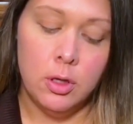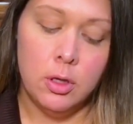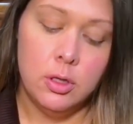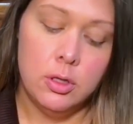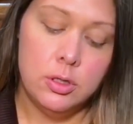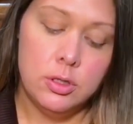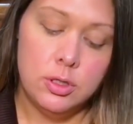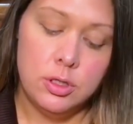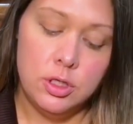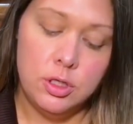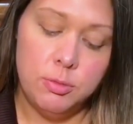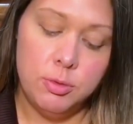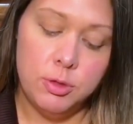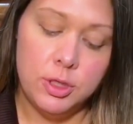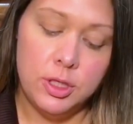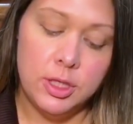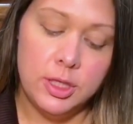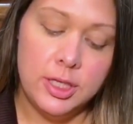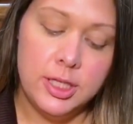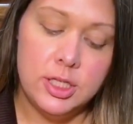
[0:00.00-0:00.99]
Super
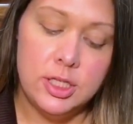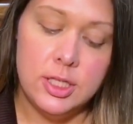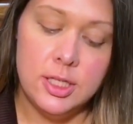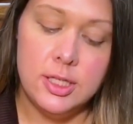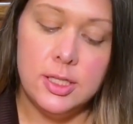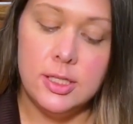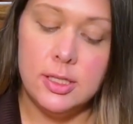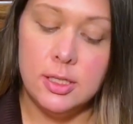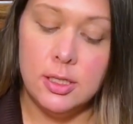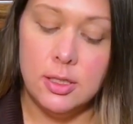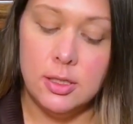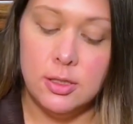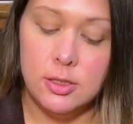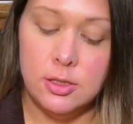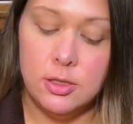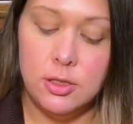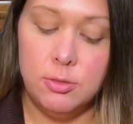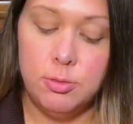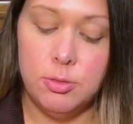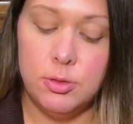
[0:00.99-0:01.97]
delicious,
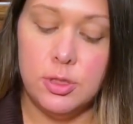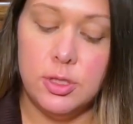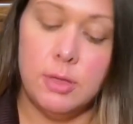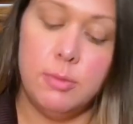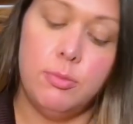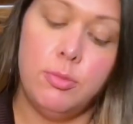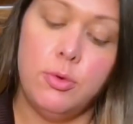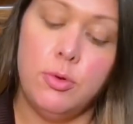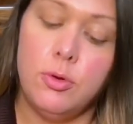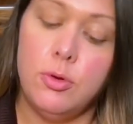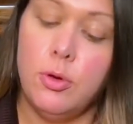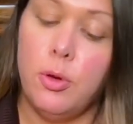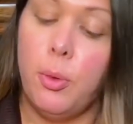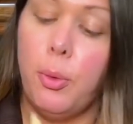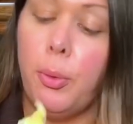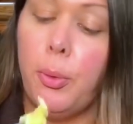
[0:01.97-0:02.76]
super simple,